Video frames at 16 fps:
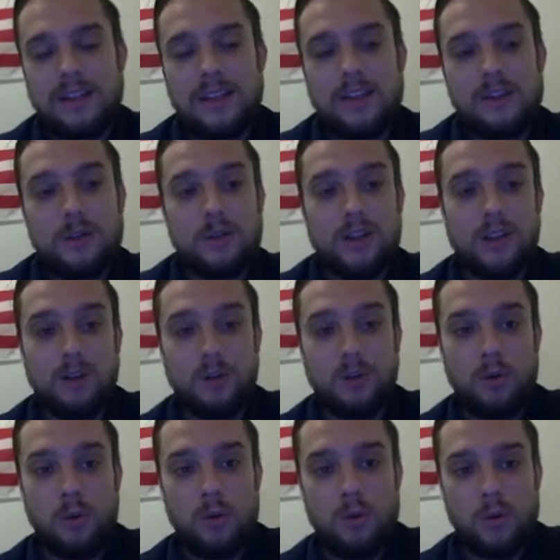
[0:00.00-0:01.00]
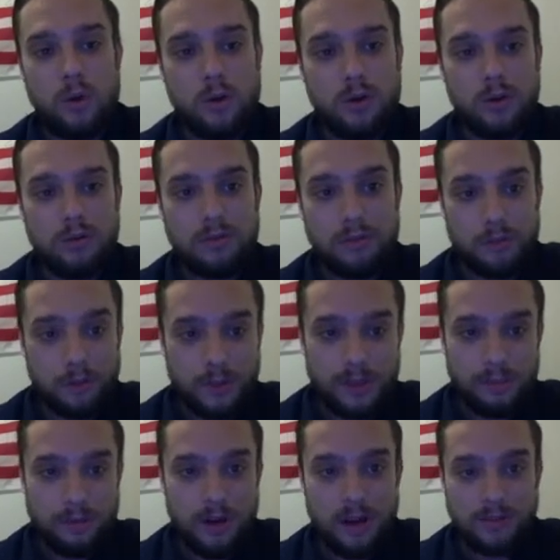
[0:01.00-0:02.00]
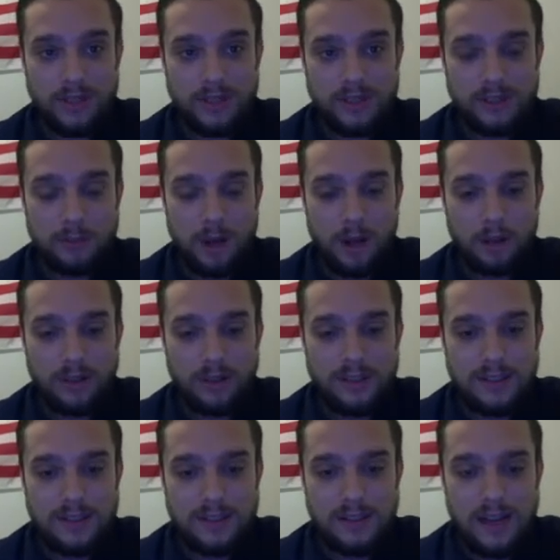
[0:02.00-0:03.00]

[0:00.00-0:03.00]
you could Google free privacy policy,